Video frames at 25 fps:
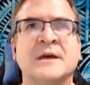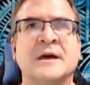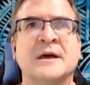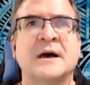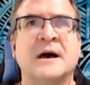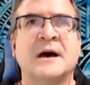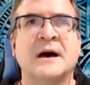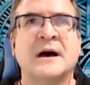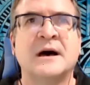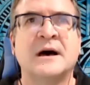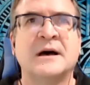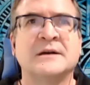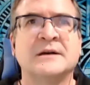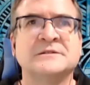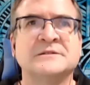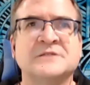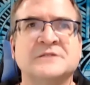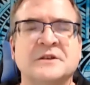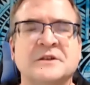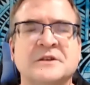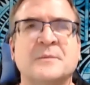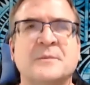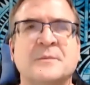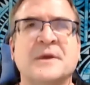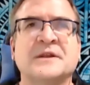as an
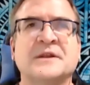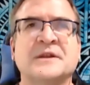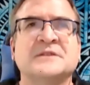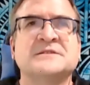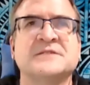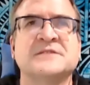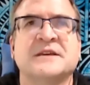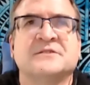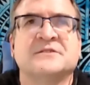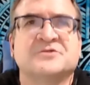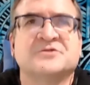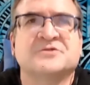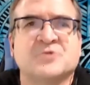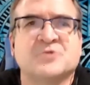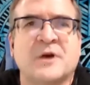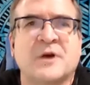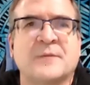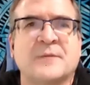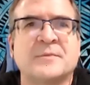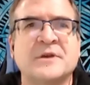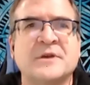independent sales rep.